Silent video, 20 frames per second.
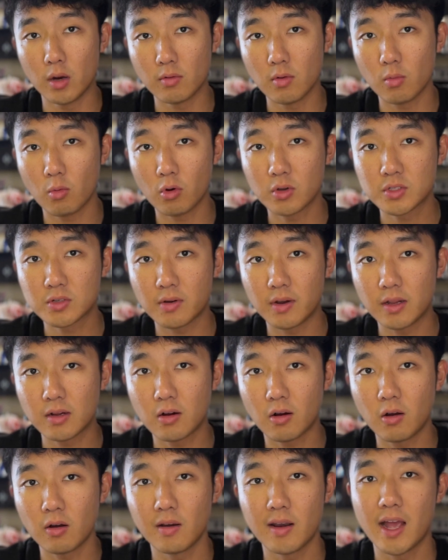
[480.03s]
Rewards credit
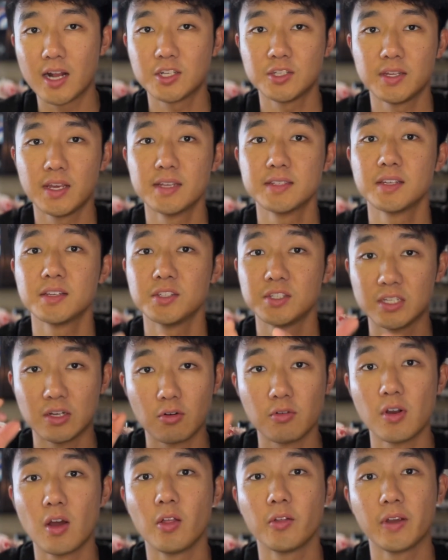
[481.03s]
card. It actually has a
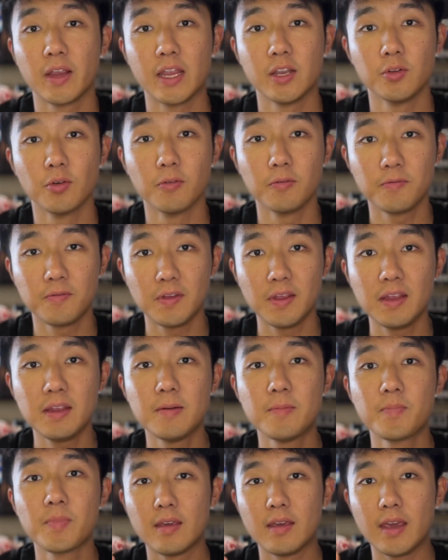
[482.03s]
$0 annual
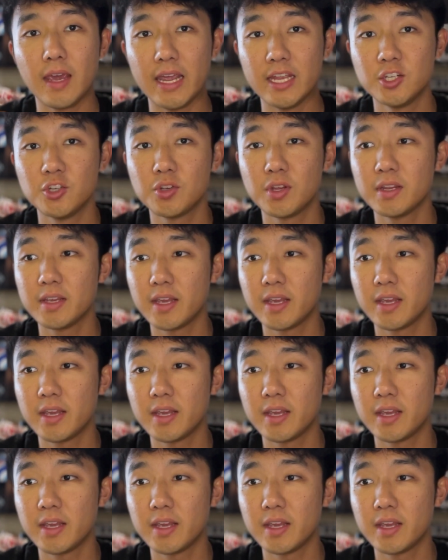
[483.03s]
fee, and you can